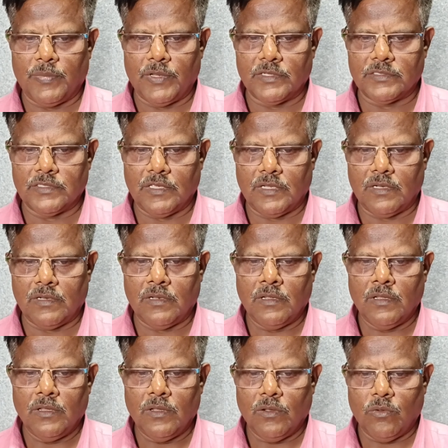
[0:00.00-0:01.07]
person
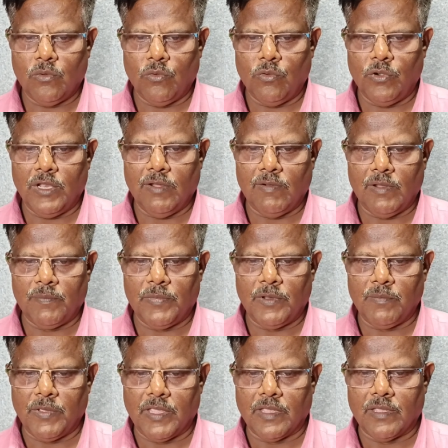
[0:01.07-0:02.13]
who developed
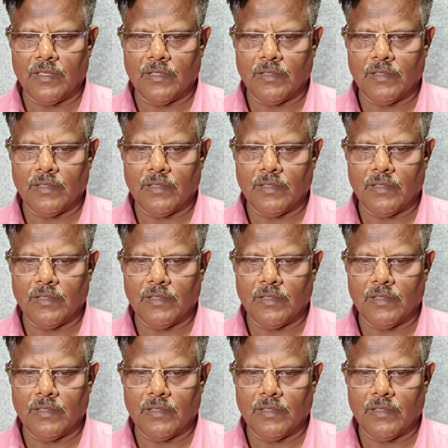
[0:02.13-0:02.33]
me.